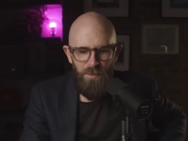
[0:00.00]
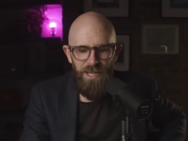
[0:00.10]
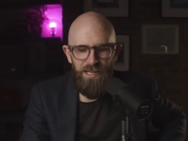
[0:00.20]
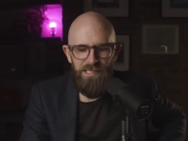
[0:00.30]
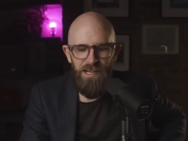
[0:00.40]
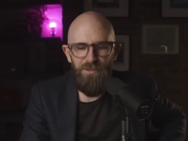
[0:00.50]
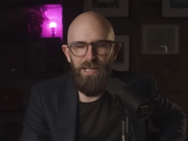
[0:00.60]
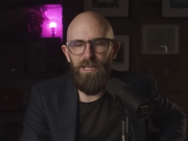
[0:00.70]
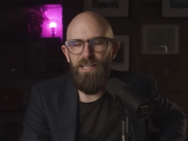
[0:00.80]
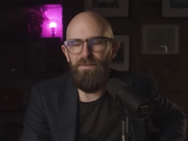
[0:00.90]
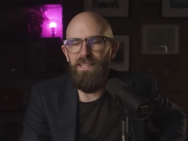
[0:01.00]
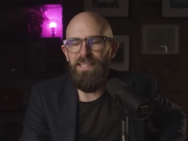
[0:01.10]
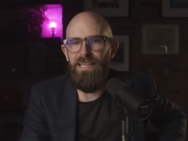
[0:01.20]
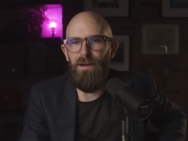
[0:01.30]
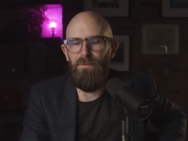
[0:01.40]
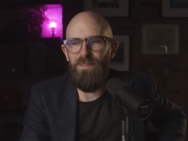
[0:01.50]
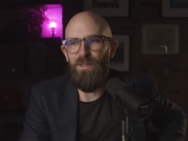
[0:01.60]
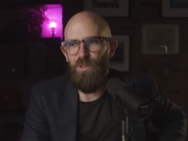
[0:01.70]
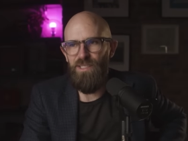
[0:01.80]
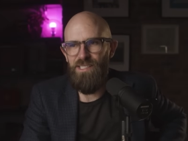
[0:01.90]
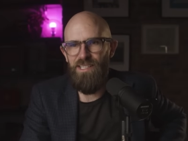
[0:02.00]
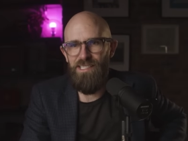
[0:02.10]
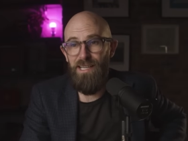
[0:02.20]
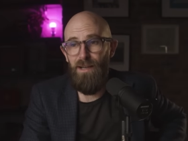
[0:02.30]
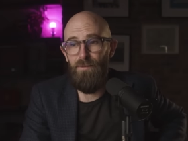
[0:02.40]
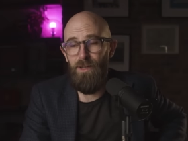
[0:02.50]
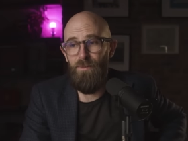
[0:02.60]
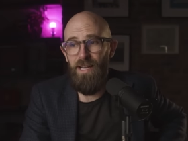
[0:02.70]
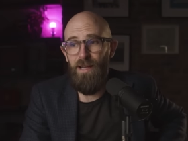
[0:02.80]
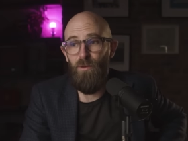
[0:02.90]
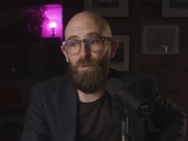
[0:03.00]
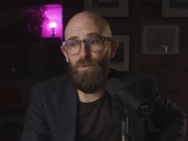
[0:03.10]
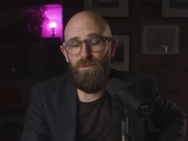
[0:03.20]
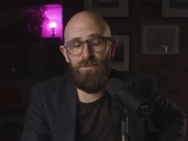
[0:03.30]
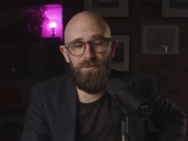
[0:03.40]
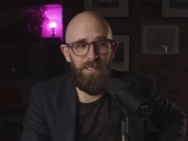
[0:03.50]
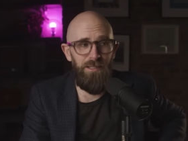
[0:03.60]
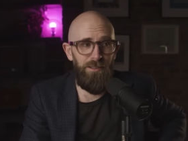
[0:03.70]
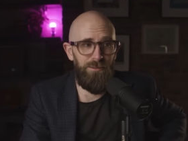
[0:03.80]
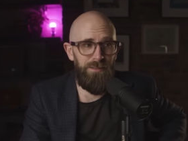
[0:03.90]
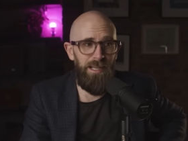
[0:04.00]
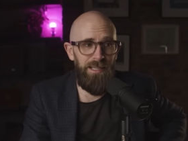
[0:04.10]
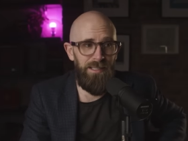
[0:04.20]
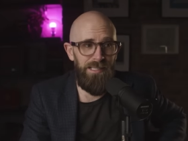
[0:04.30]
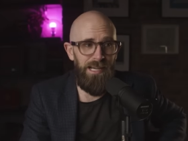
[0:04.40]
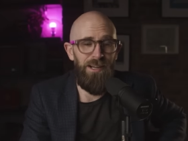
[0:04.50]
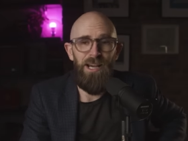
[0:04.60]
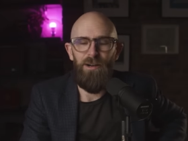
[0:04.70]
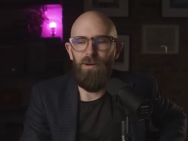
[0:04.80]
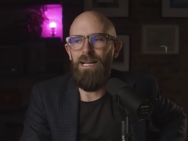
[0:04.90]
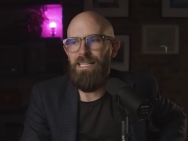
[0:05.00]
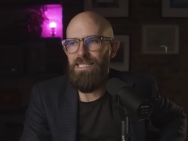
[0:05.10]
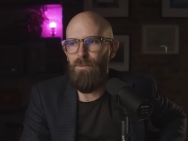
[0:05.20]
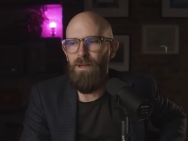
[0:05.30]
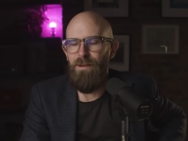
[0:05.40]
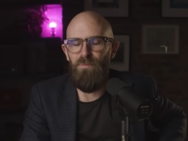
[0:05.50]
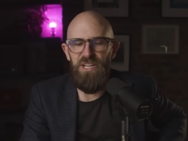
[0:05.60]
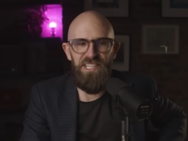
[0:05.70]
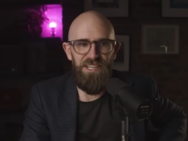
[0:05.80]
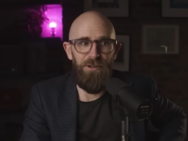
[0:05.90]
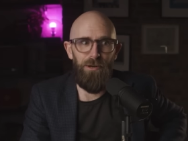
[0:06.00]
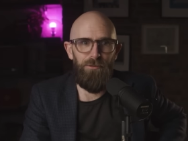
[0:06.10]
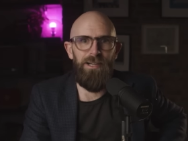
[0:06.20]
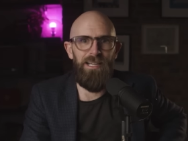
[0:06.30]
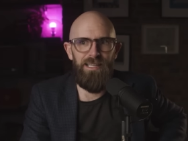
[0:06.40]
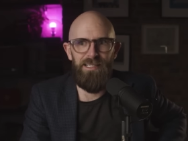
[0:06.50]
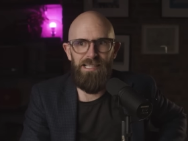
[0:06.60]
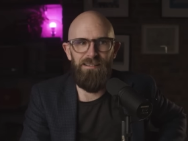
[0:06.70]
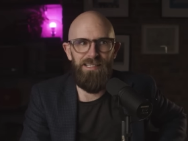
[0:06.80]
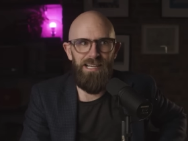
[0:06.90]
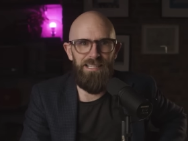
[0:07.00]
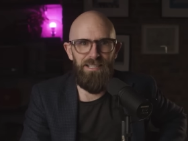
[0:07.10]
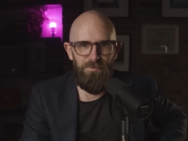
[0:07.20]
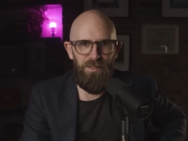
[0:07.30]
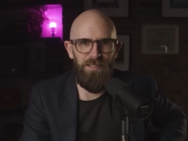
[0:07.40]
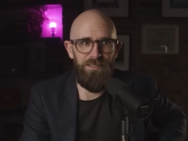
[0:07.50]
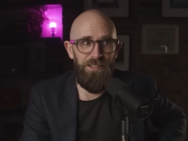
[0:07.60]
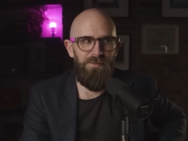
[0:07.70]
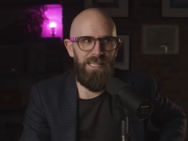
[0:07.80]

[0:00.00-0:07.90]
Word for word: I mean, I don't really believe that the government would, because the government would be like, you're not going to really cut down, well, at least in Britain, you're not going to really cut down the NHS bill, not